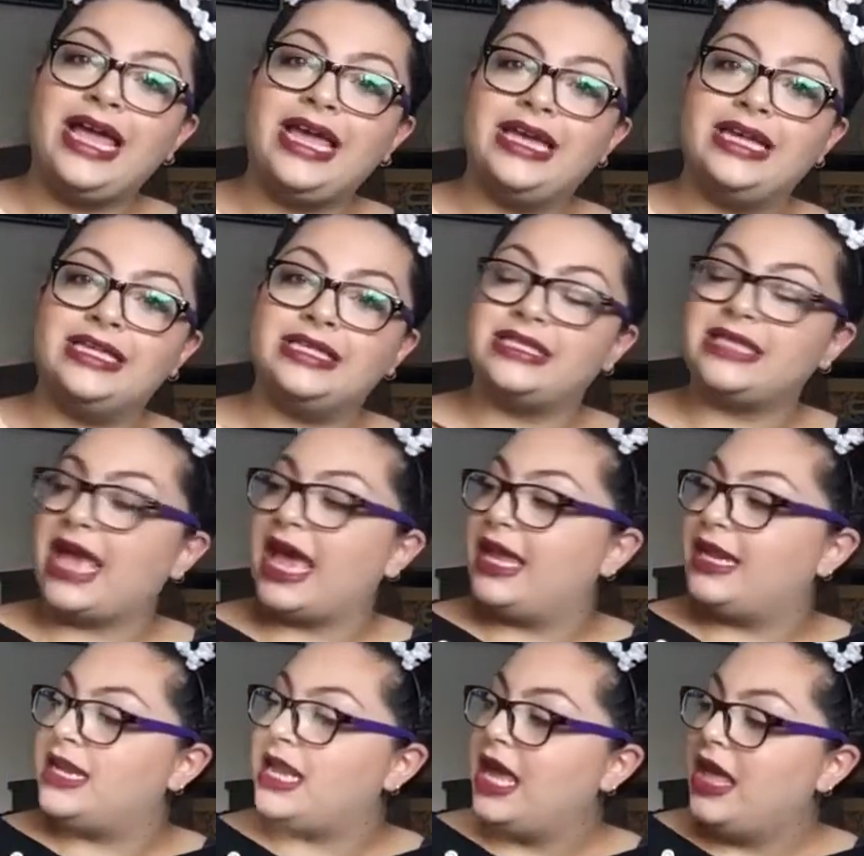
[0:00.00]
nice,
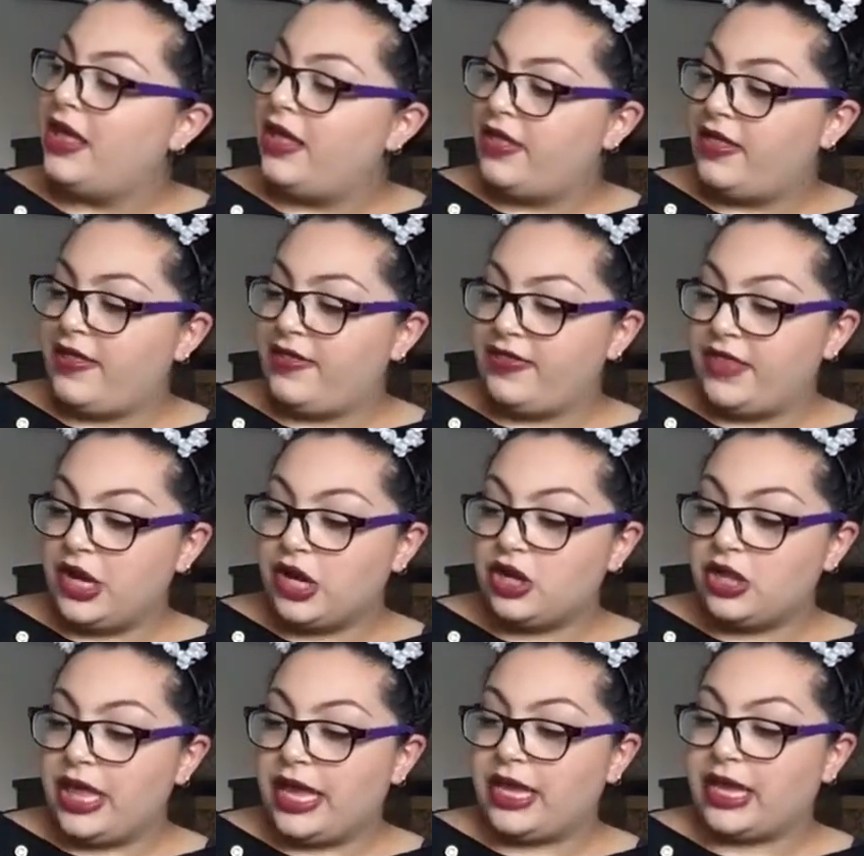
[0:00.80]
and and
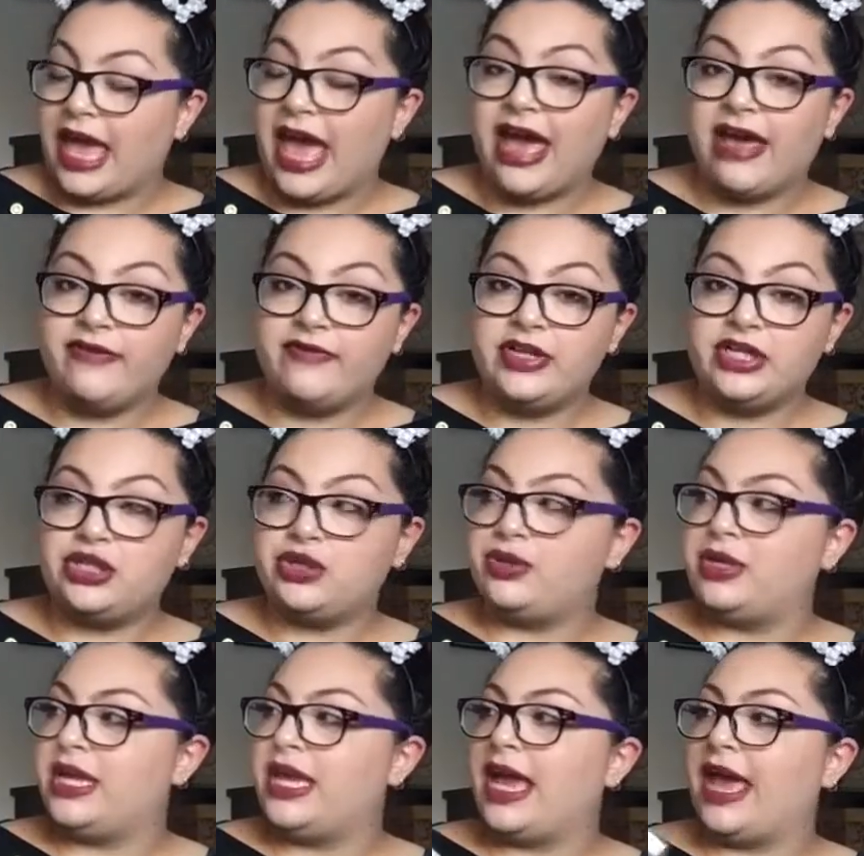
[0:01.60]
they're like heavy
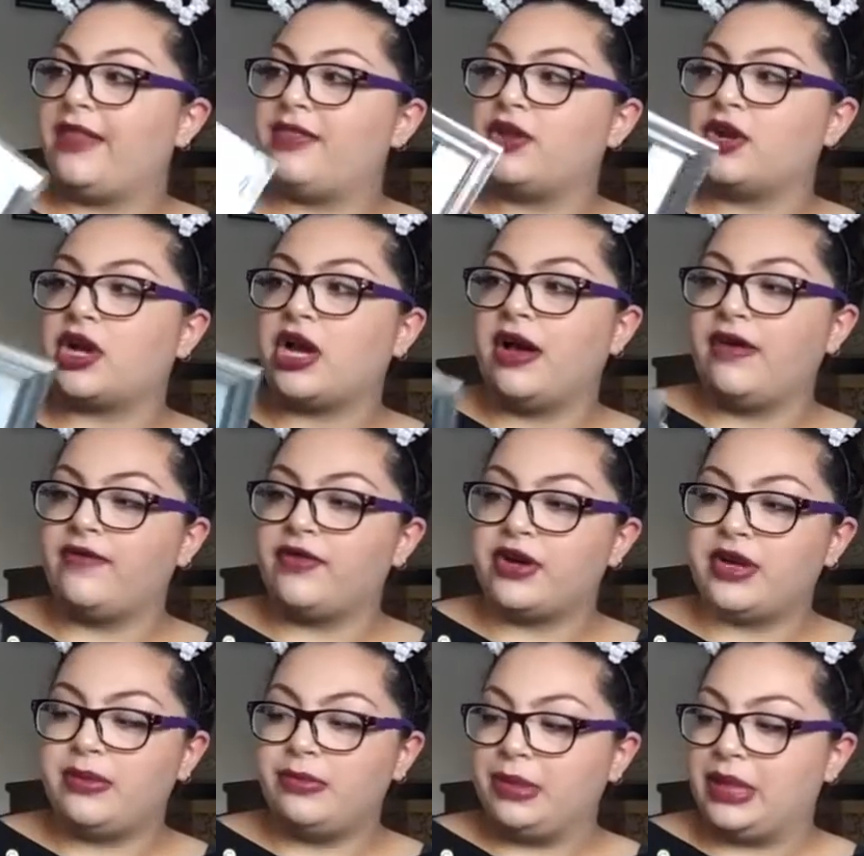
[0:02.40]
duty, and they're
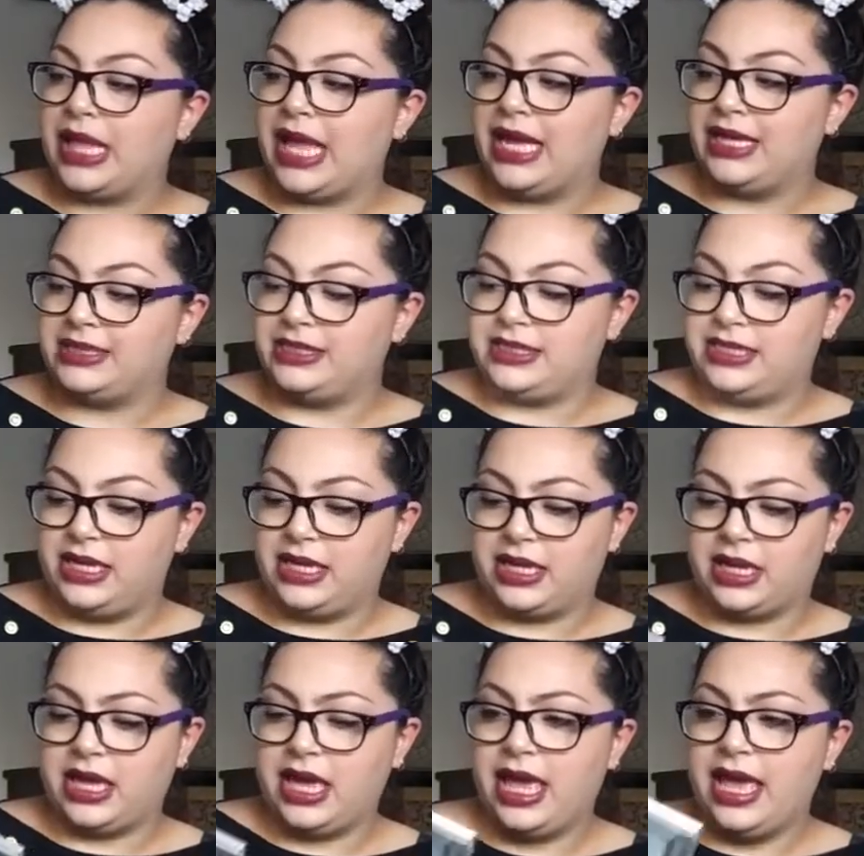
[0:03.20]
covered in
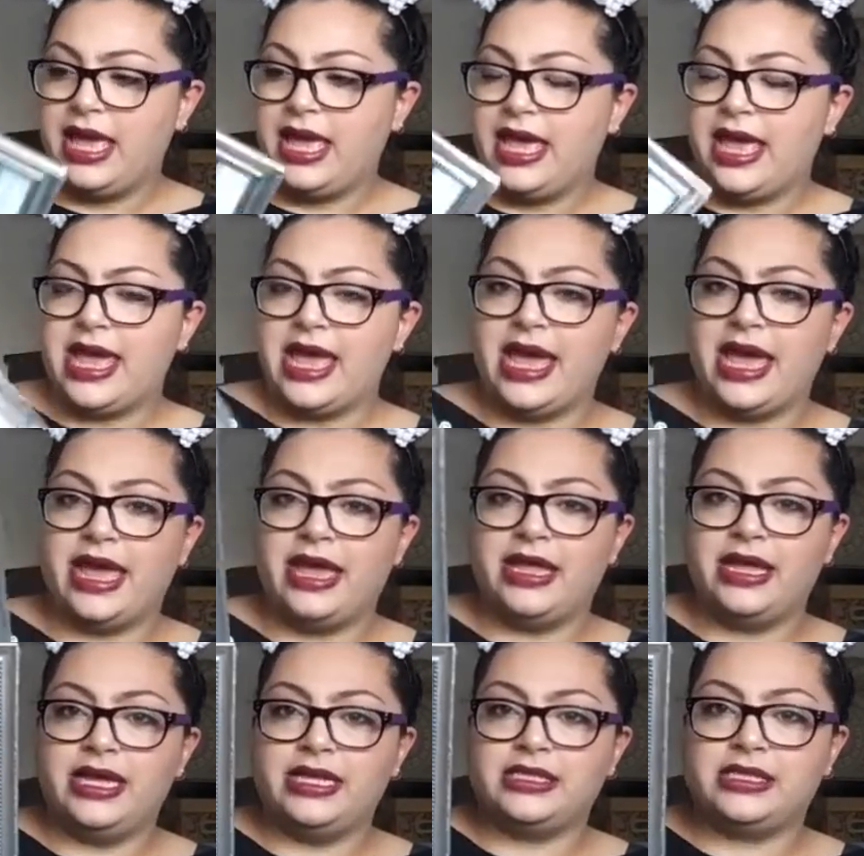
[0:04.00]
plastic,
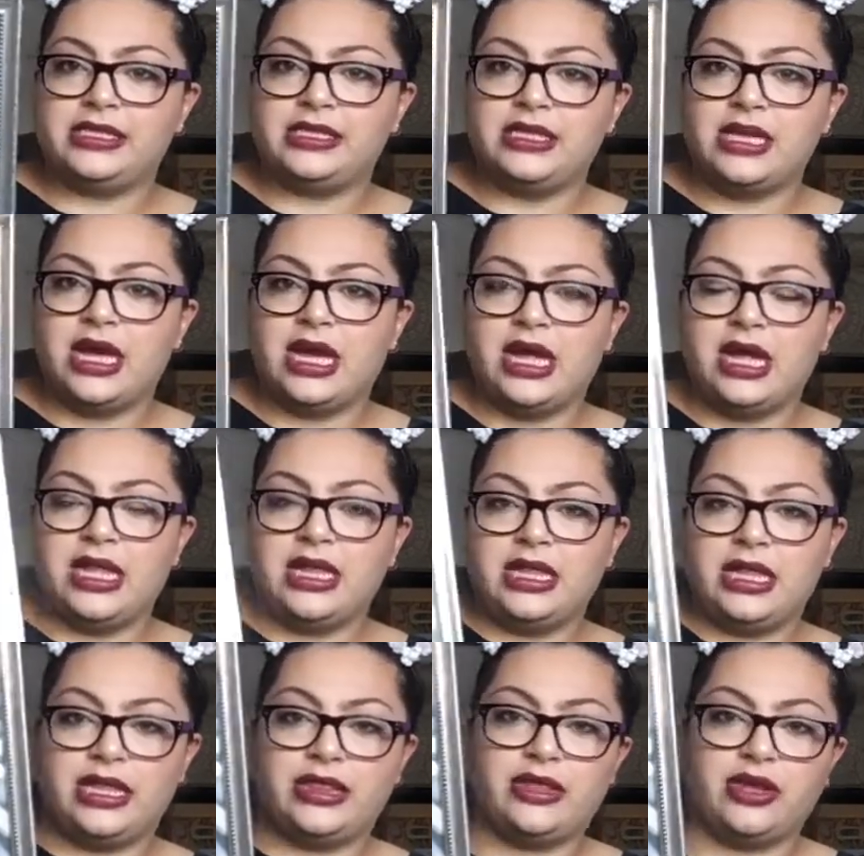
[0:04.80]
and it's
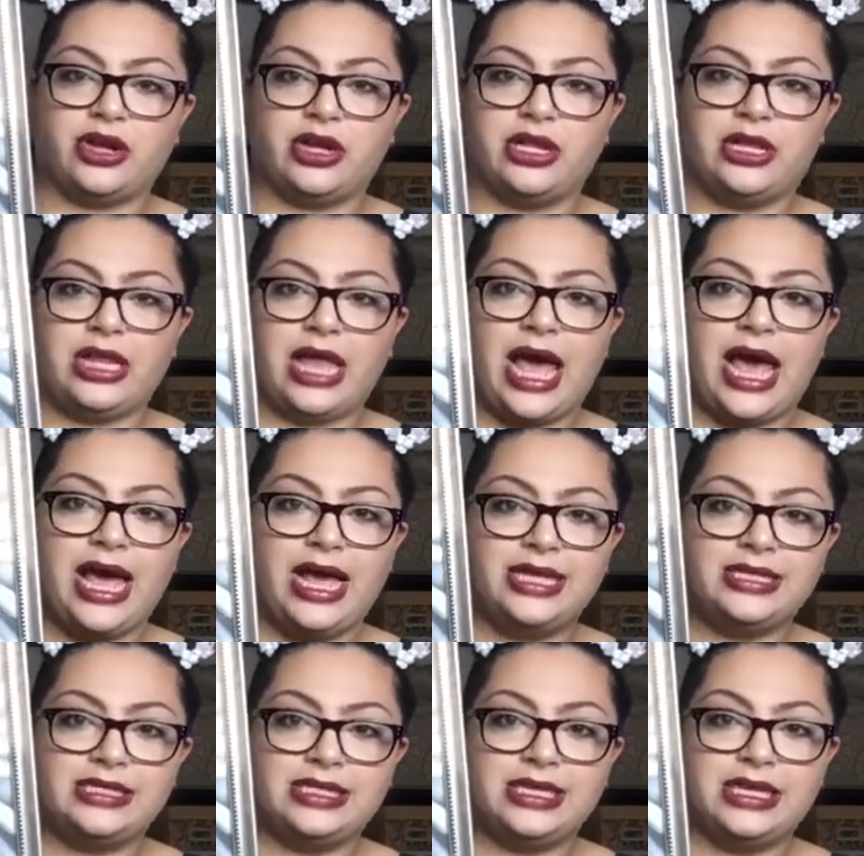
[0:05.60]
not, and they're
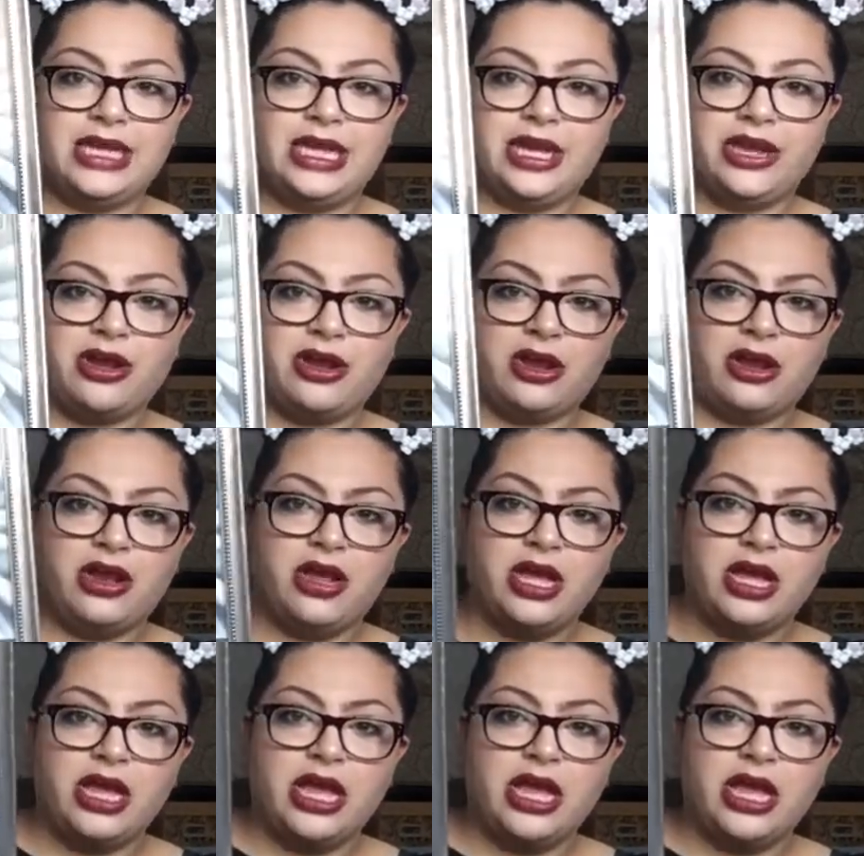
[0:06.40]
glass in here.